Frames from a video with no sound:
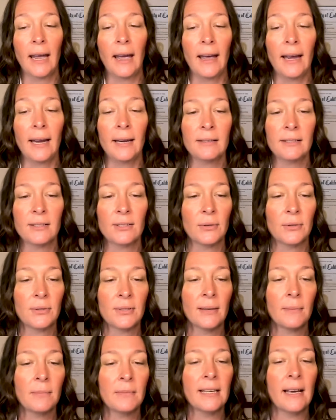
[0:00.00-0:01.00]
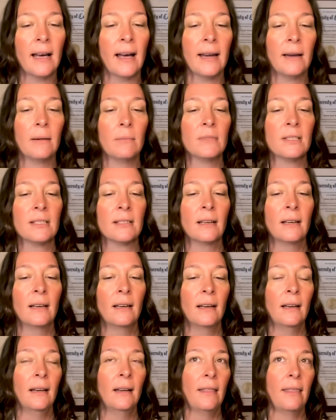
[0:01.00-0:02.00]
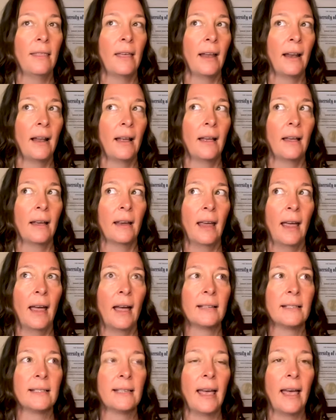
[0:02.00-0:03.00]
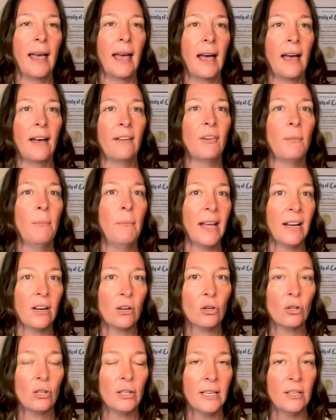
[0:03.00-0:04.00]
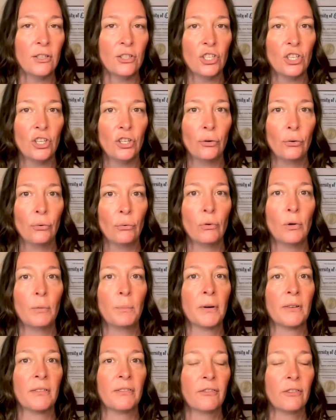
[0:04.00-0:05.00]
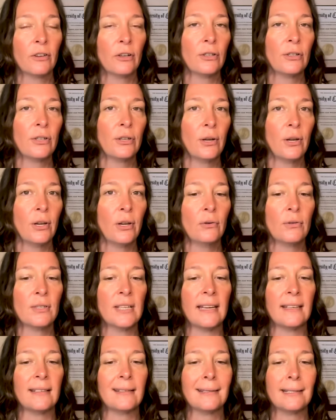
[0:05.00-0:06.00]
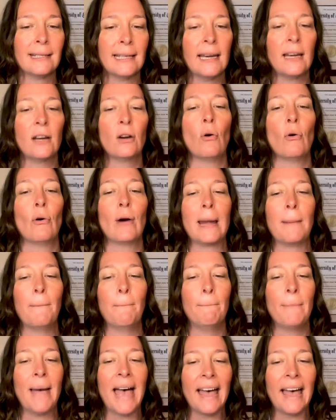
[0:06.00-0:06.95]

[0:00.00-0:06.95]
Okay, so sometimes that cats that have a medical issue will prefer to use a sink or a